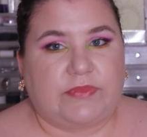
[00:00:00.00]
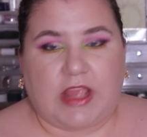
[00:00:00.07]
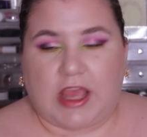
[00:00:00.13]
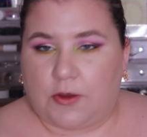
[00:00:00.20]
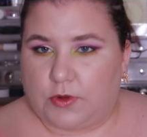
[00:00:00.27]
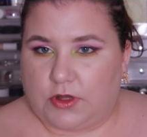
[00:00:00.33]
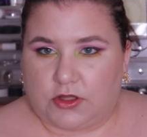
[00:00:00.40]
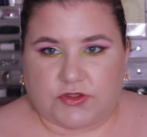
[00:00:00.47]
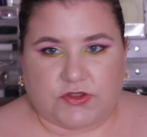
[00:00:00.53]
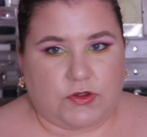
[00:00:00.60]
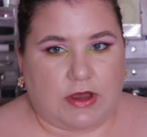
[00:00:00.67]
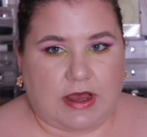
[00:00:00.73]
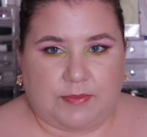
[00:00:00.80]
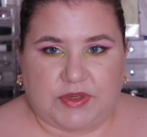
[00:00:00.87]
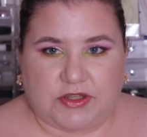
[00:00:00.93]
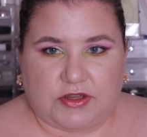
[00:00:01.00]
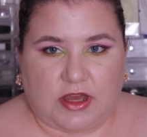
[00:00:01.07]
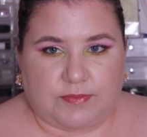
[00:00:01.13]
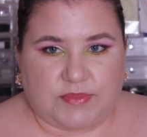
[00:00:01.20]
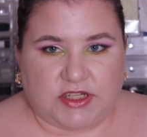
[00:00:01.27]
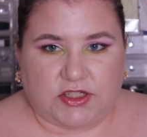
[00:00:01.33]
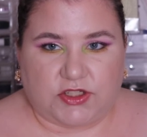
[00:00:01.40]
I will also
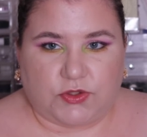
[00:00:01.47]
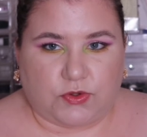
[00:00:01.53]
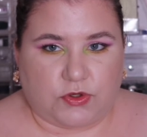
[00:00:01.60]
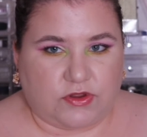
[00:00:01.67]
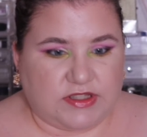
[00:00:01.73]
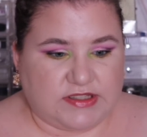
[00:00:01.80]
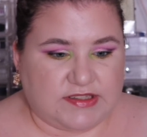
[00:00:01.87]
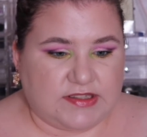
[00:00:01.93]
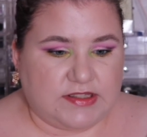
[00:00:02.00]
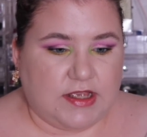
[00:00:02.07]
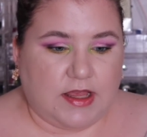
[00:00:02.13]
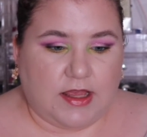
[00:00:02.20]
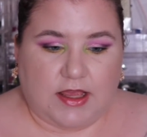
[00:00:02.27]
update you on this.